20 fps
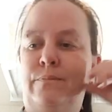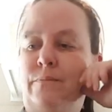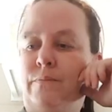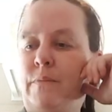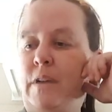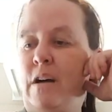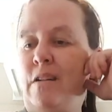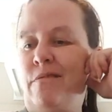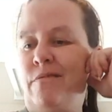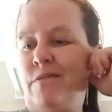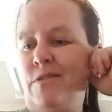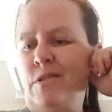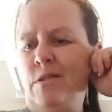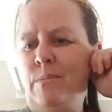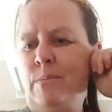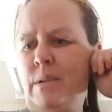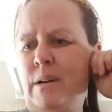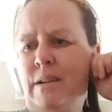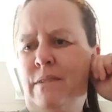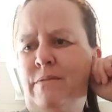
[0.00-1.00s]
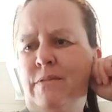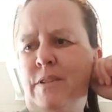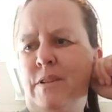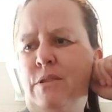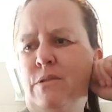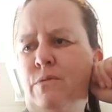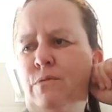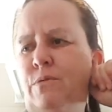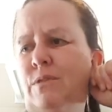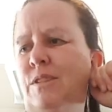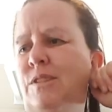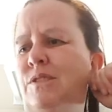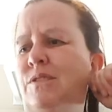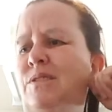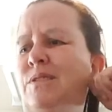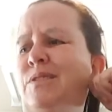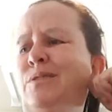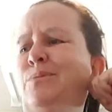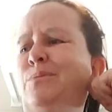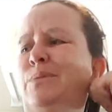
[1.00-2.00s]
how far my video reaches
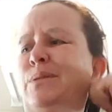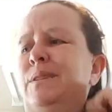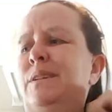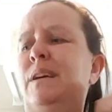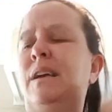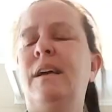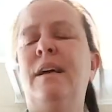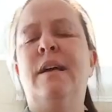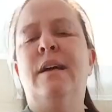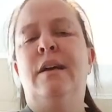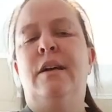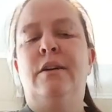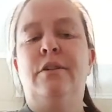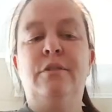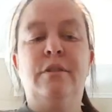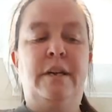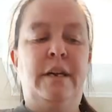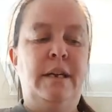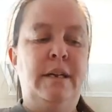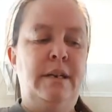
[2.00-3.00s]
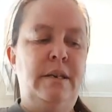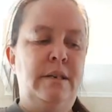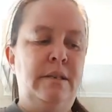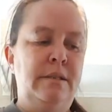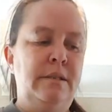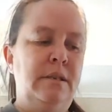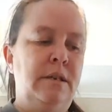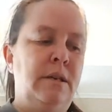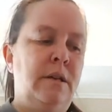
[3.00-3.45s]
out, but here in Canada,